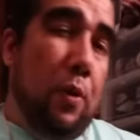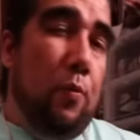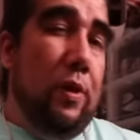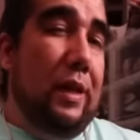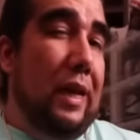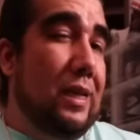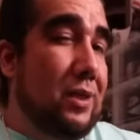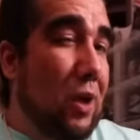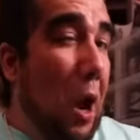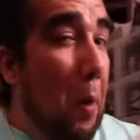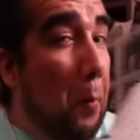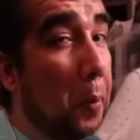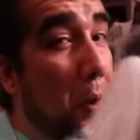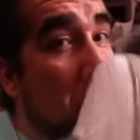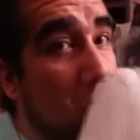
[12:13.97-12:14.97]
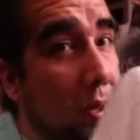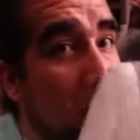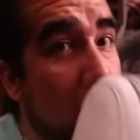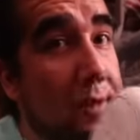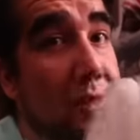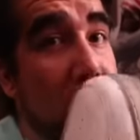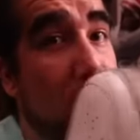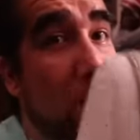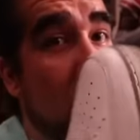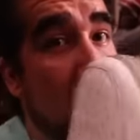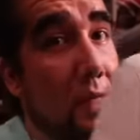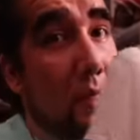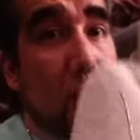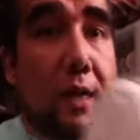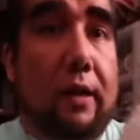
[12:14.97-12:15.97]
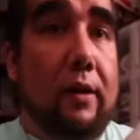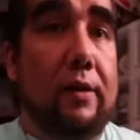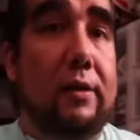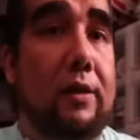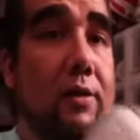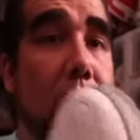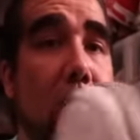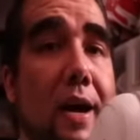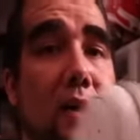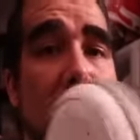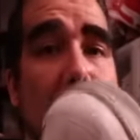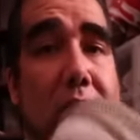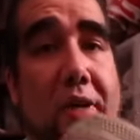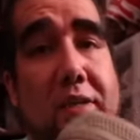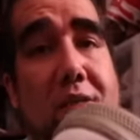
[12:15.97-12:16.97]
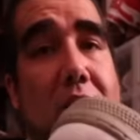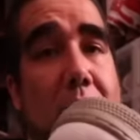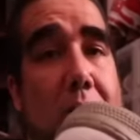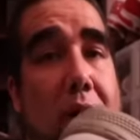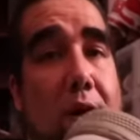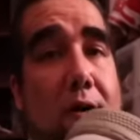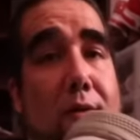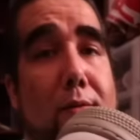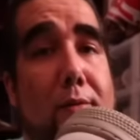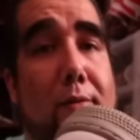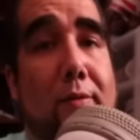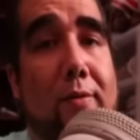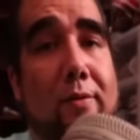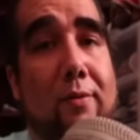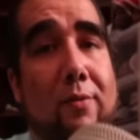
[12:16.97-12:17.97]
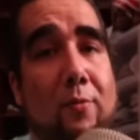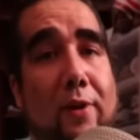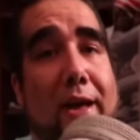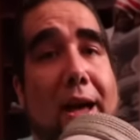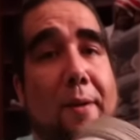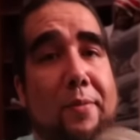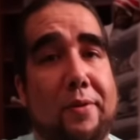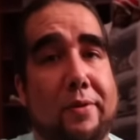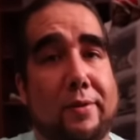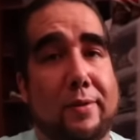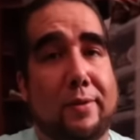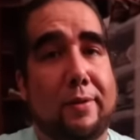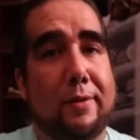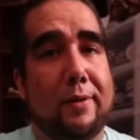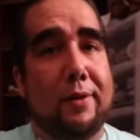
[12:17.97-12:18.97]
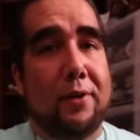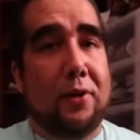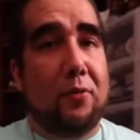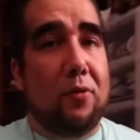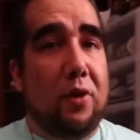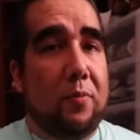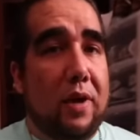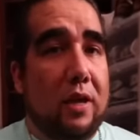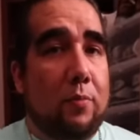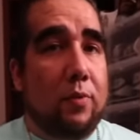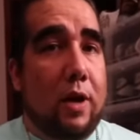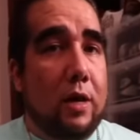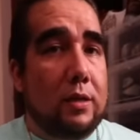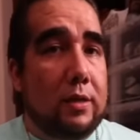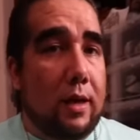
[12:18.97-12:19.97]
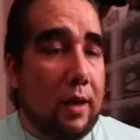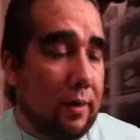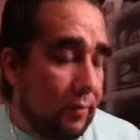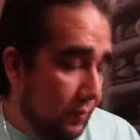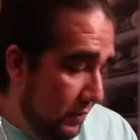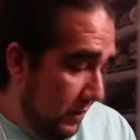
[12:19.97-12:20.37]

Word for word: But when they start putting it on some of these sneakers that you guys are bitching about, what happens? You don't want to pay the price tag.